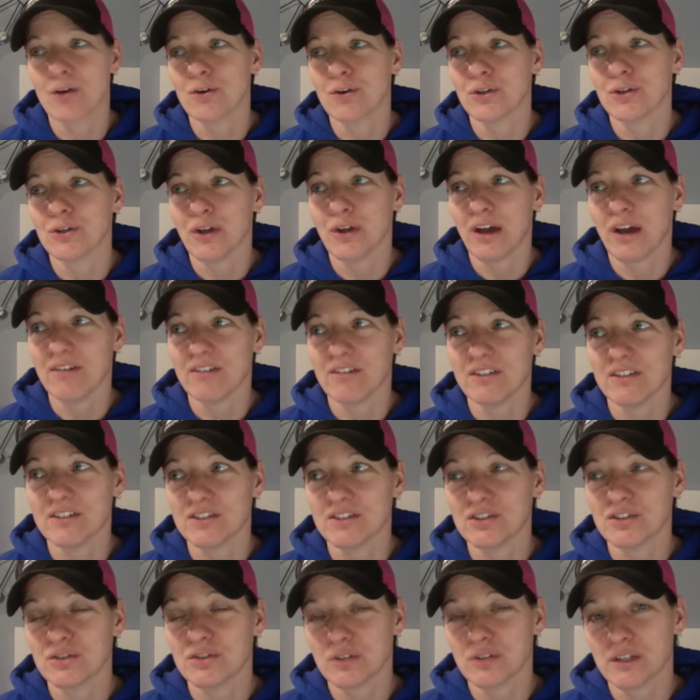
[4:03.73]
or you have a
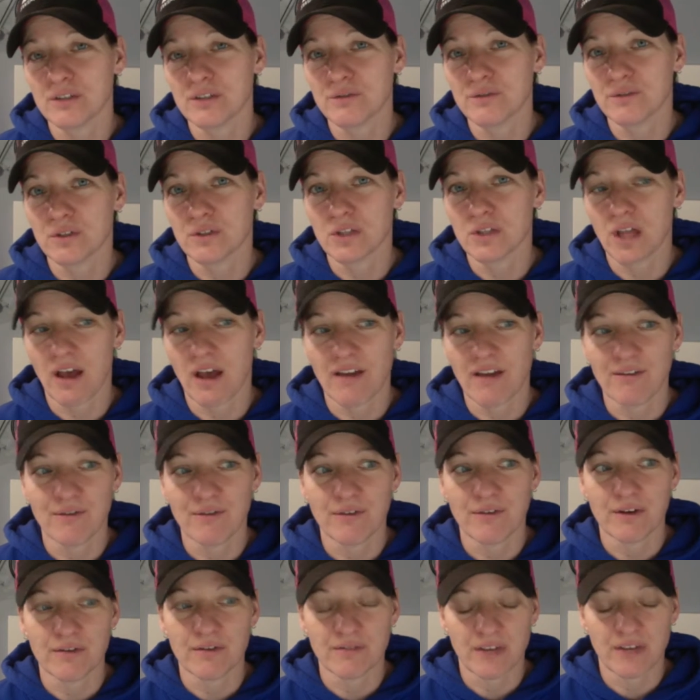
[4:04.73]
stressful life
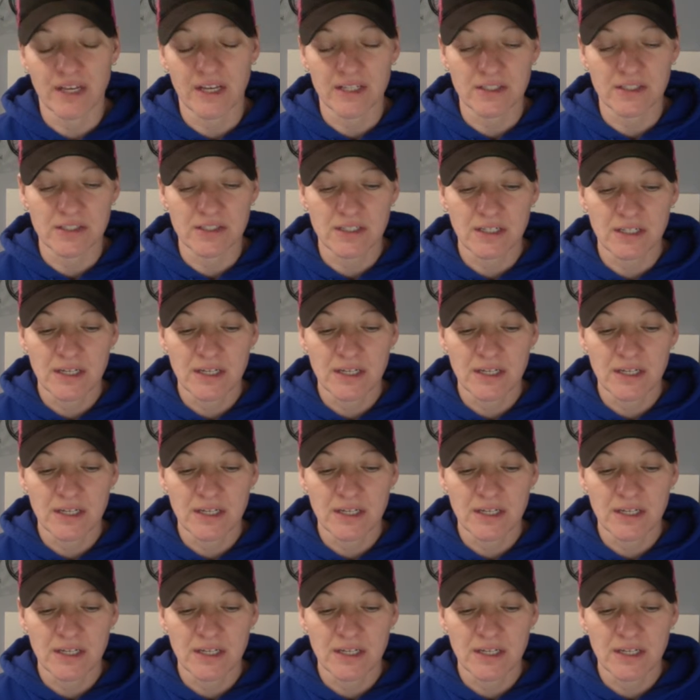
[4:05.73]
event,